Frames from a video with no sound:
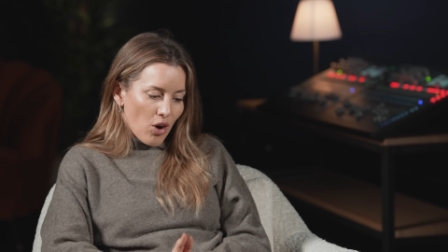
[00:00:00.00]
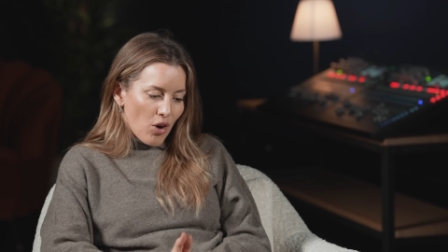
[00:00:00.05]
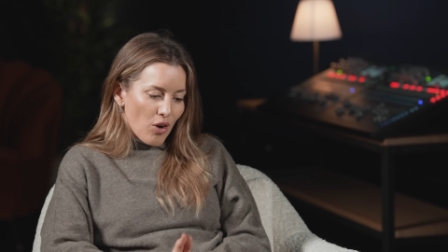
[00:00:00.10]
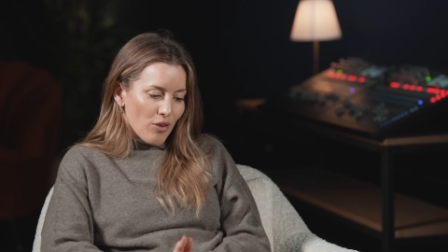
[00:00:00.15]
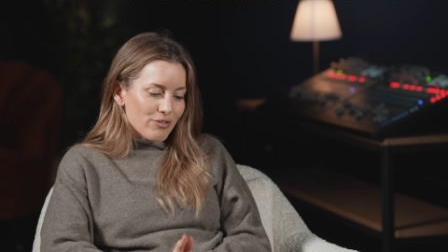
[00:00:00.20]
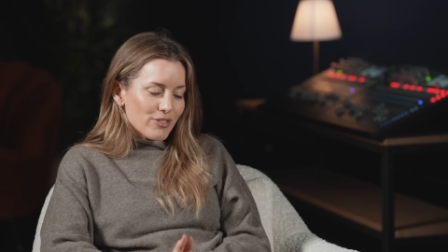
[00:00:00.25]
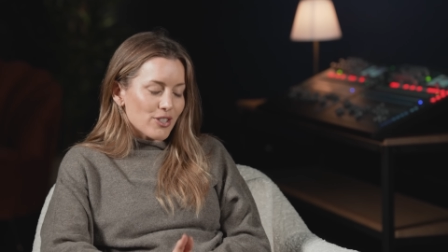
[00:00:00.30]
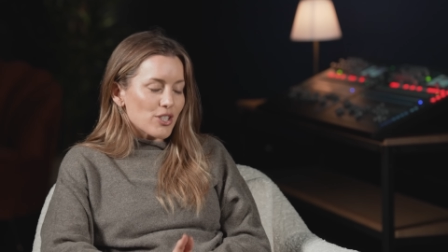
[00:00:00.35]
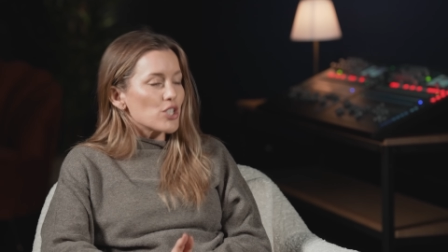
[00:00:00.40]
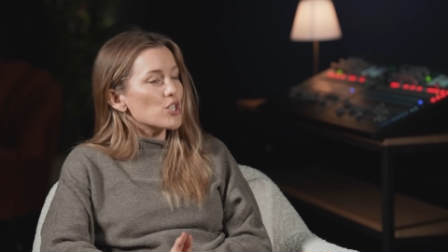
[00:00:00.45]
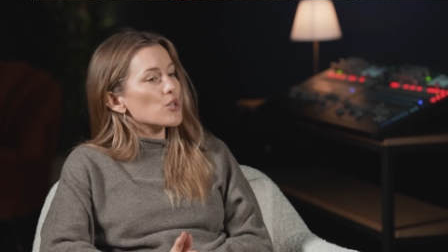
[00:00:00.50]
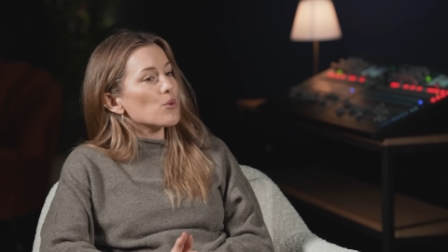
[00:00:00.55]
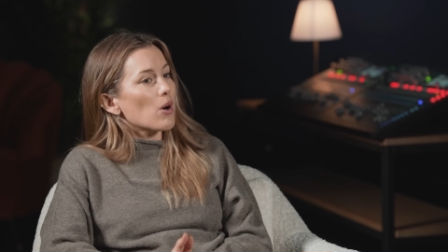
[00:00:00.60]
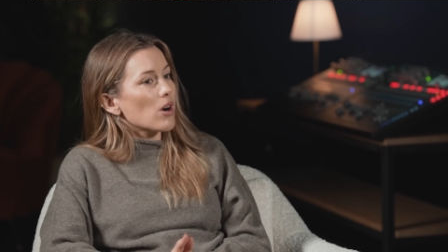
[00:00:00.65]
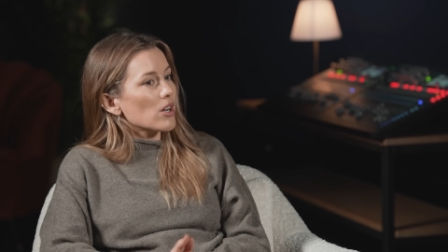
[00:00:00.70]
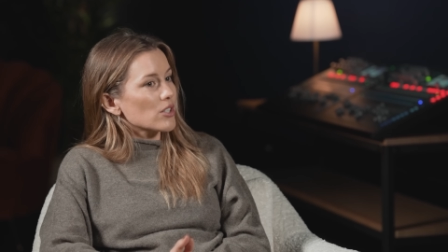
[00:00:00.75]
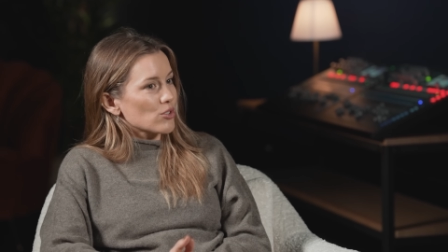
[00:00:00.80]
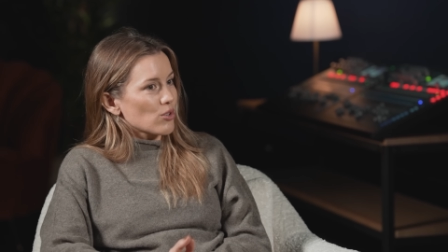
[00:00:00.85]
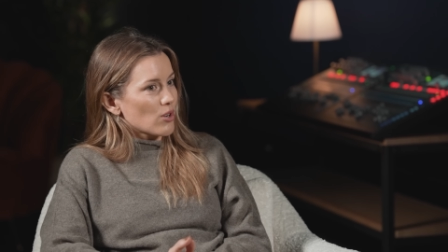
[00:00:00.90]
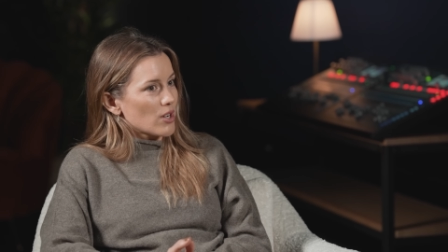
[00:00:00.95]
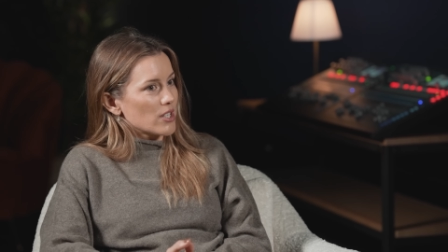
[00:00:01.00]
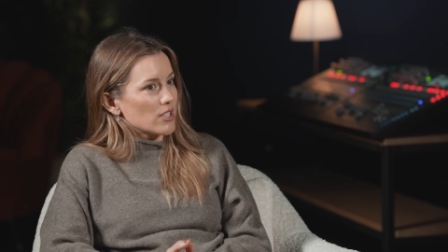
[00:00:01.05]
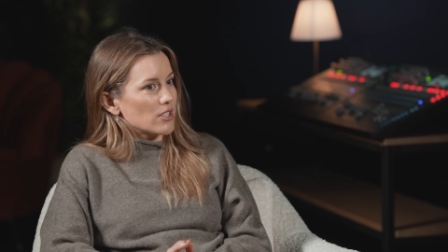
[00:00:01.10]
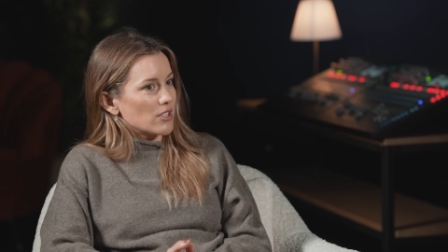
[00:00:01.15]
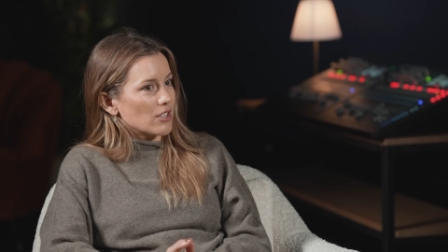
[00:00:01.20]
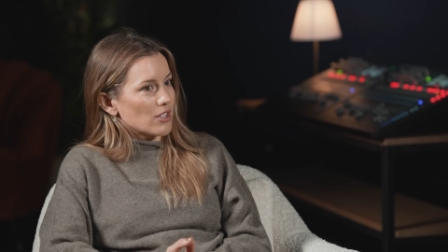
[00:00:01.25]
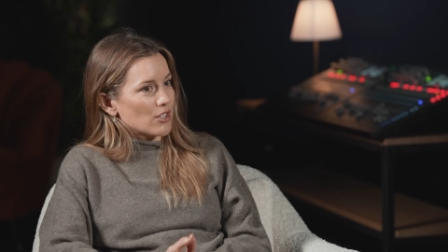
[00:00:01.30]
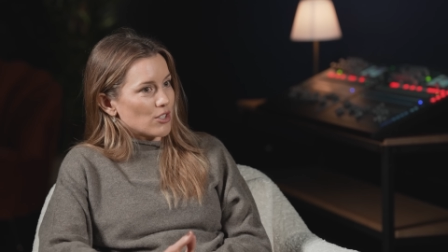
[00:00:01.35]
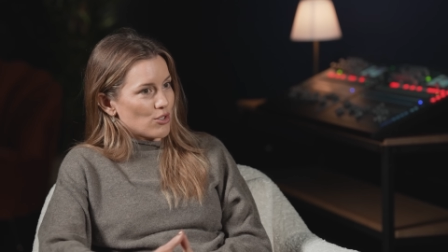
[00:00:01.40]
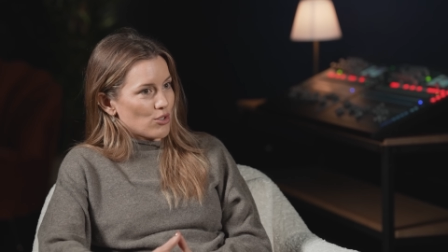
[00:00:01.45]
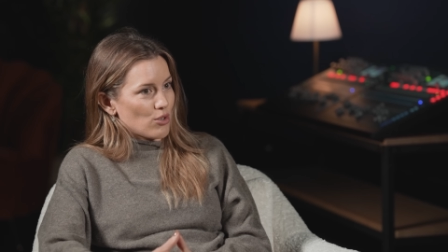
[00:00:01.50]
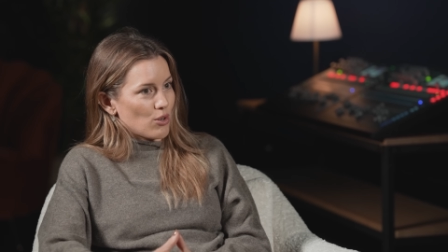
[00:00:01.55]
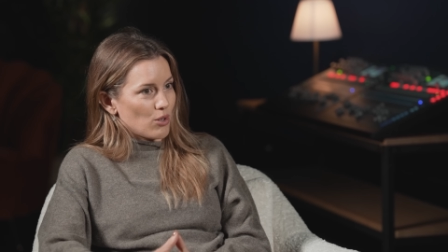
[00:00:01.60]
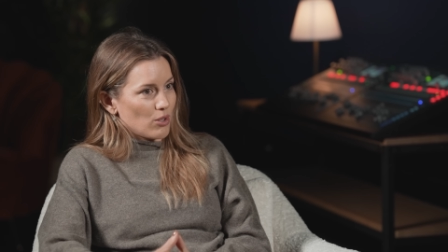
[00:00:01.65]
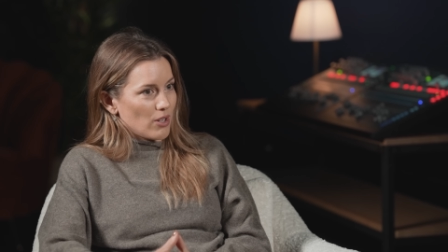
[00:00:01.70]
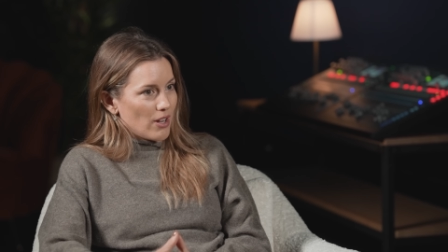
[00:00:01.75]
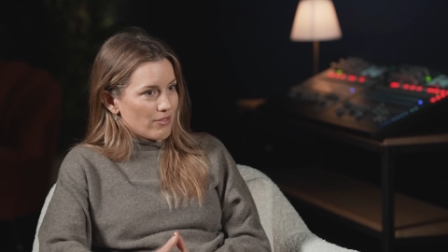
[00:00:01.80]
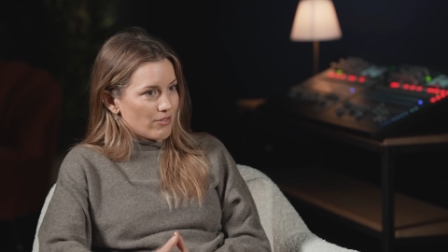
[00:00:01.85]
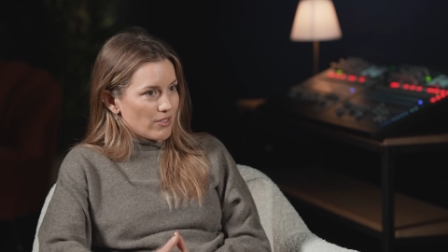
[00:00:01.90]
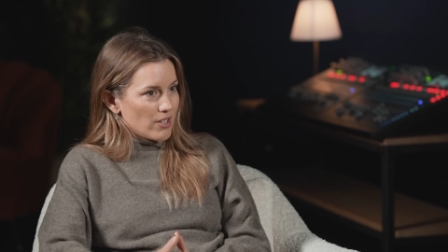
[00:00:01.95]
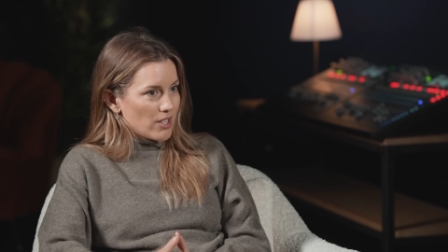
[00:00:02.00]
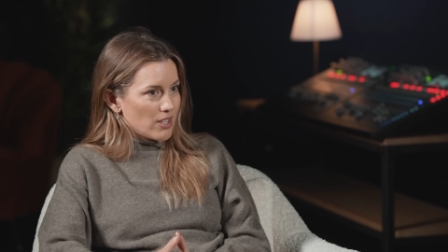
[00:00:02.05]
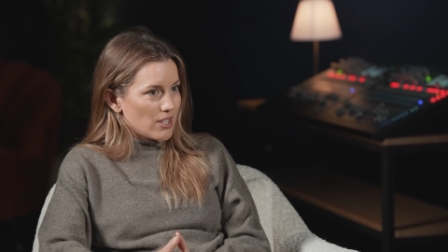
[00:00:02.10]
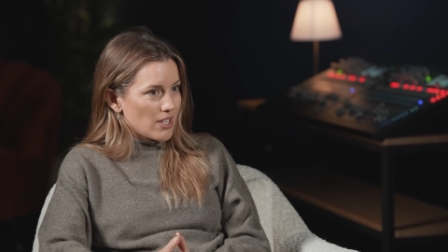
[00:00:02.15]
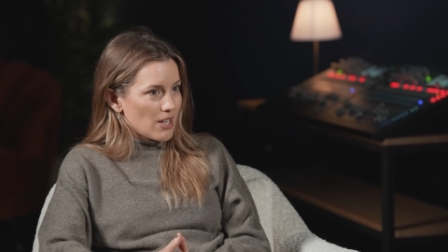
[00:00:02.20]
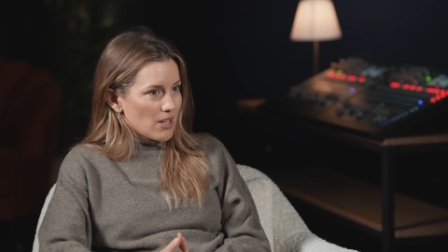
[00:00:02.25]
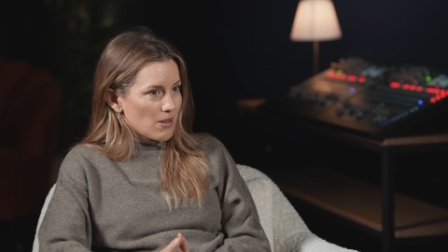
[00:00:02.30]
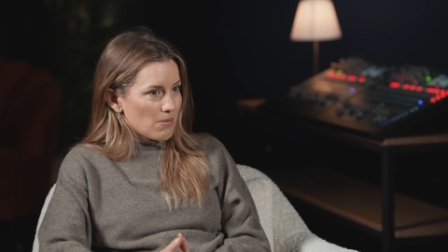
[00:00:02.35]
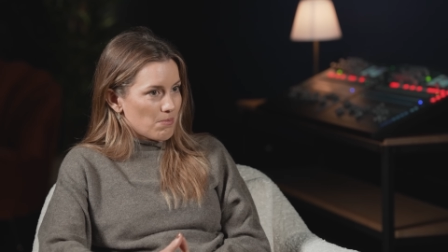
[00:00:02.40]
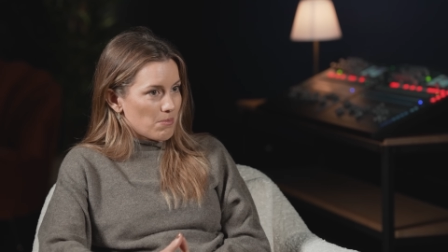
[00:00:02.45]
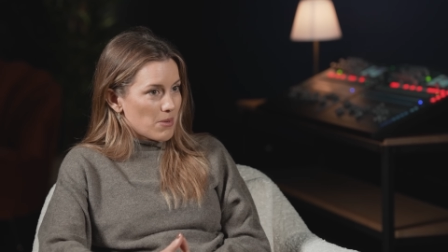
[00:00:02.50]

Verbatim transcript: often you are trying to control everything